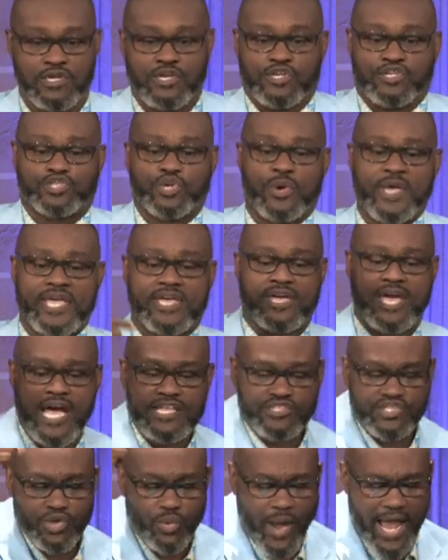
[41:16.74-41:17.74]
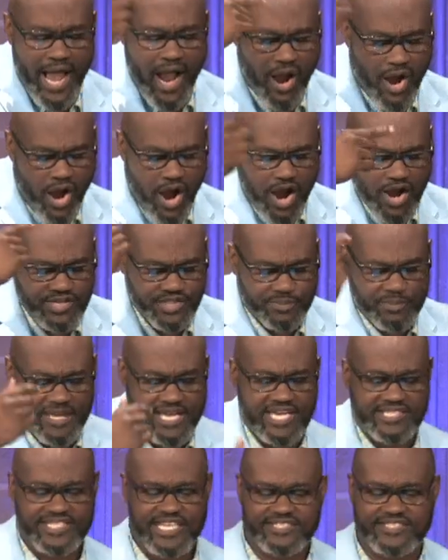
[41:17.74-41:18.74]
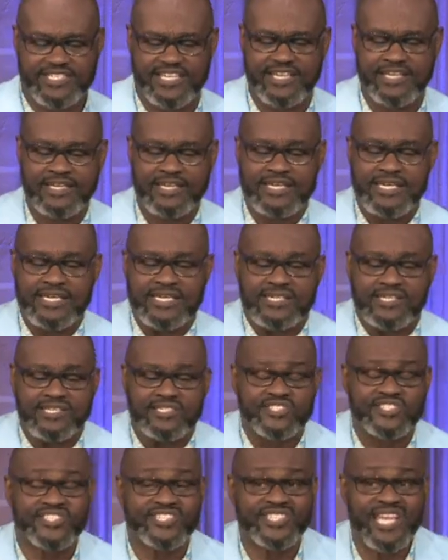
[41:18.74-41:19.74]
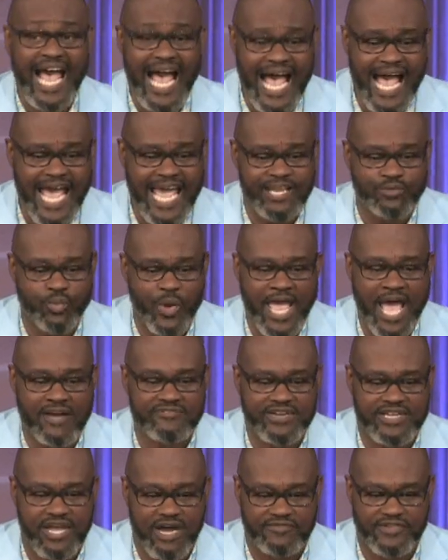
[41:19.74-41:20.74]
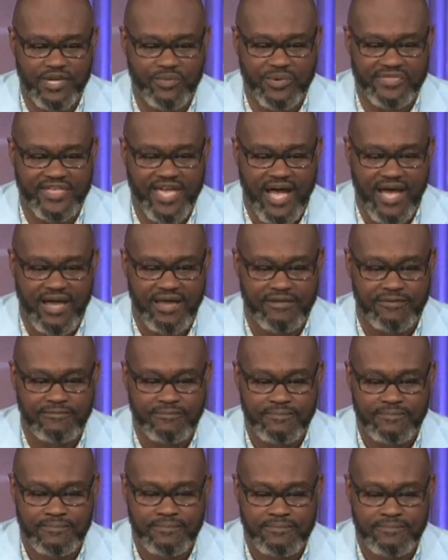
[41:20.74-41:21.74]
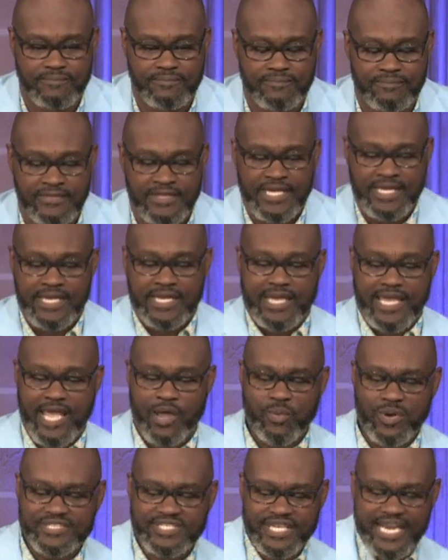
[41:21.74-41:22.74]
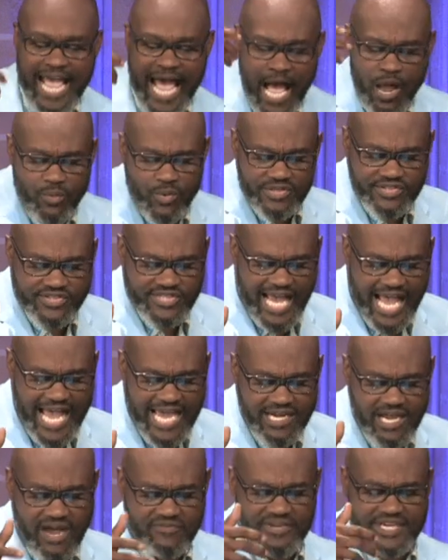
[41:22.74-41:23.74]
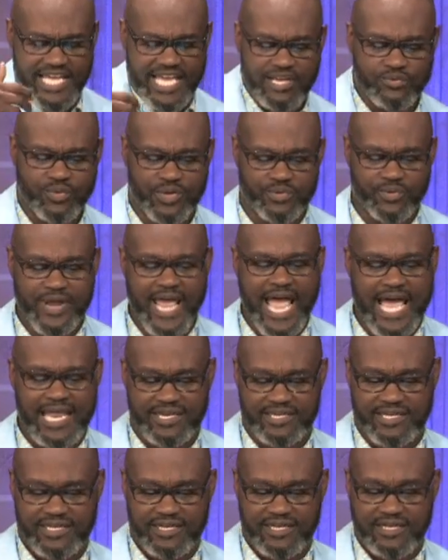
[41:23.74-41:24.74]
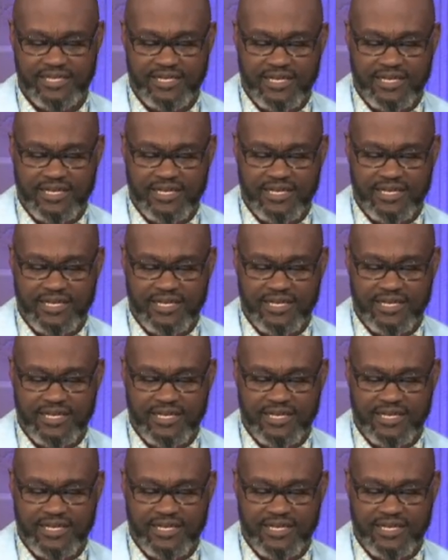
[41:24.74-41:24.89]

So he cuts away our hearts because it's a sign we have a covenant with God. It was an outward sign of an inward reality.